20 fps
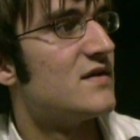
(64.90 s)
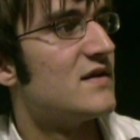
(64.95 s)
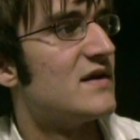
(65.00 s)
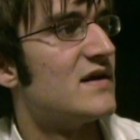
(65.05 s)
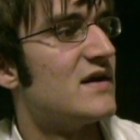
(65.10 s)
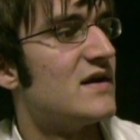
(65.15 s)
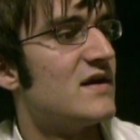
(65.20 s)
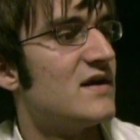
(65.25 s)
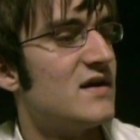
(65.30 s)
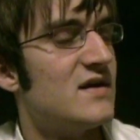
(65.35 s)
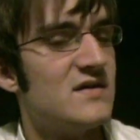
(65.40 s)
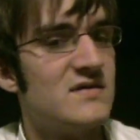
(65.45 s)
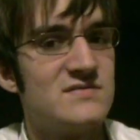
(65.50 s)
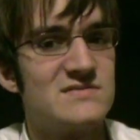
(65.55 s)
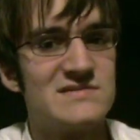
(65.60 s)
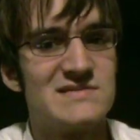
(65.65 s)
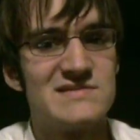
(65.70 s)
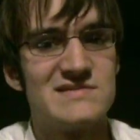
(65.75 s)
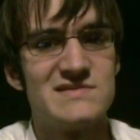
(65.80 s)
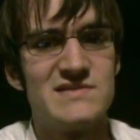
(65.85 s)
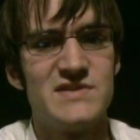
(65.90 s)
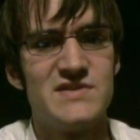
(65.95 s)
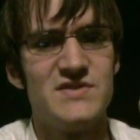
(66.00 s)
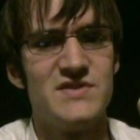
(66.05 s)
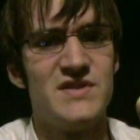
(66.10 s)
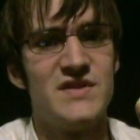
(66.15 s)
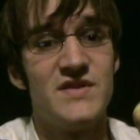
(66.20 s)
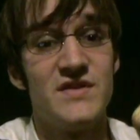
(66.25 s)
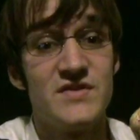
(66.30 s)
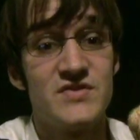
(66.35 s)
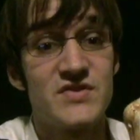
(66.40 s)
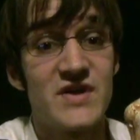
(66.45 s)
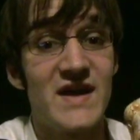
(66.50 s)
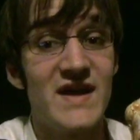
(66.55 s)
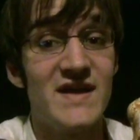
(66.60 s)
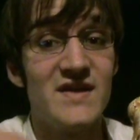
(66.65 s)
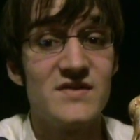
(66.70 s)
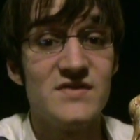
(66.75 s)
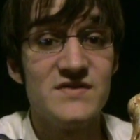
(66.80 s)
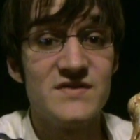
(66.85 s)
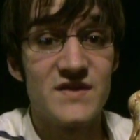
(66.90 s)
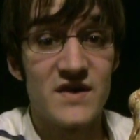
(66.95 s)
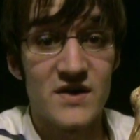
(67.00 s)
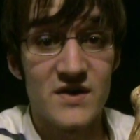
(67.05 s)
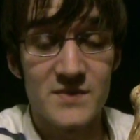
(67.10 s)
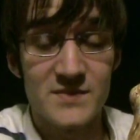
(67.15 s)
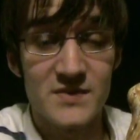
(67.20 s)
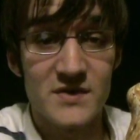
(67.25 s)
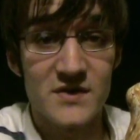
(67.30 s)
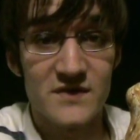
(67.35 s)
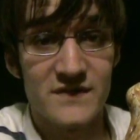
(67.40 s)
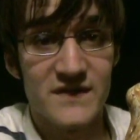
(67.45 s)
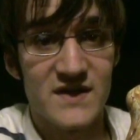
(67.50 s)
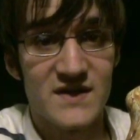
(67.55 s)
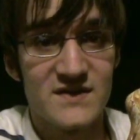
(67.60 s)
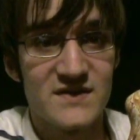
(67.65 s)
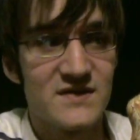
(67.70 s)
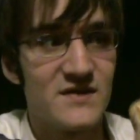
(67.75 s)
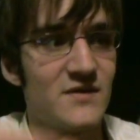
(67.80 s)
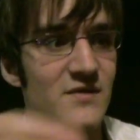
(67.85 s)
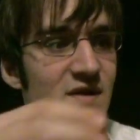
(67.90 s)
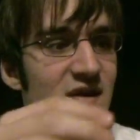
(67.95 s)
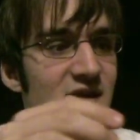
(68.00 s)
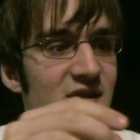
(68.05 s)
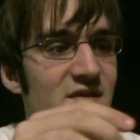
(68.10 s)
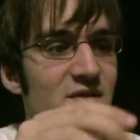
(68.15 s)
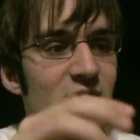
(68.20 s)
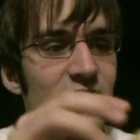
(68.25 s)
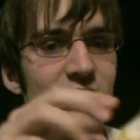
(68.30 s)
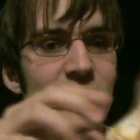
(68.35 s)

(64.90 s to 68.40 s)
The triangles aren't perfect, okay? The